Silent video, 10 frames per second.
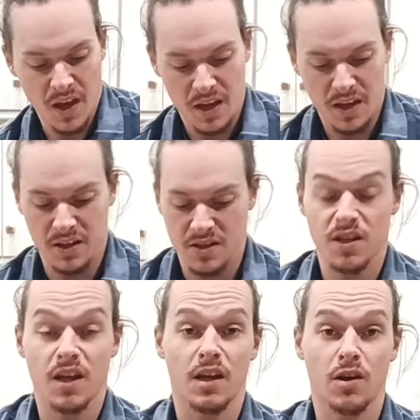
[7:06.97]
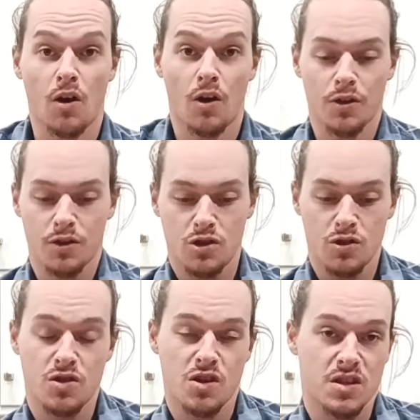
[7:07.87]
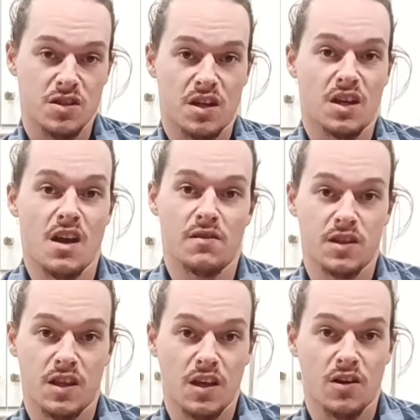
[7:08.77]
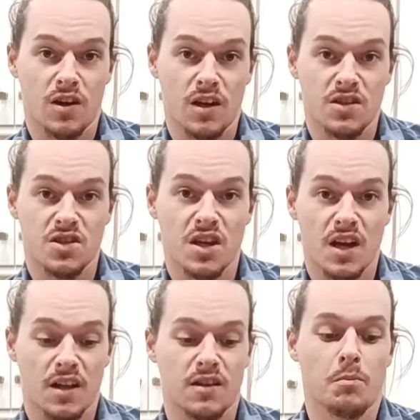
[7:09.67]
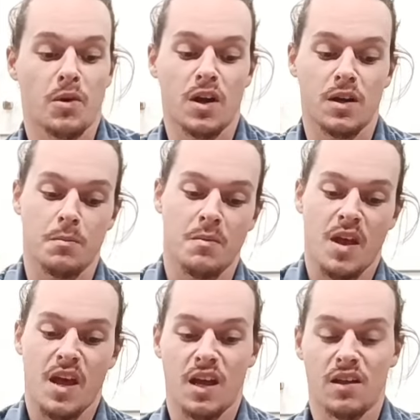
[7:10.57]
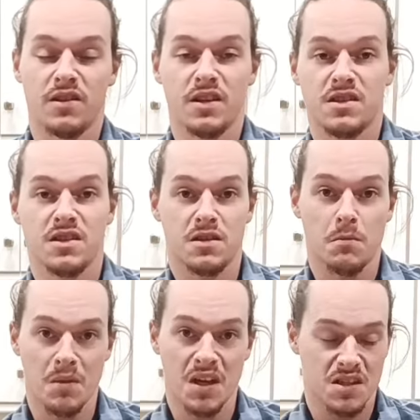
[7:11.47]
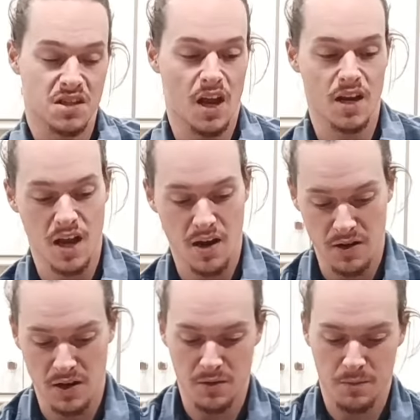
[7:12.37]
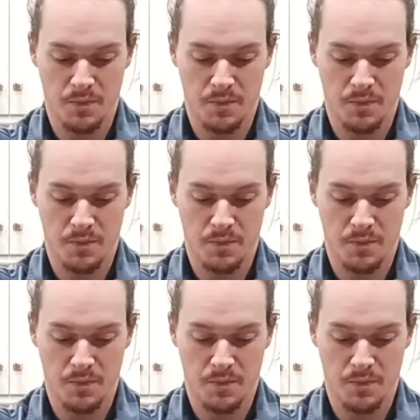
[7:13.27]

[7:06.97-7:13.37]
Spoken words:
because then all the juices and everything are gonna sit at the bottom, and this is the meat side down here.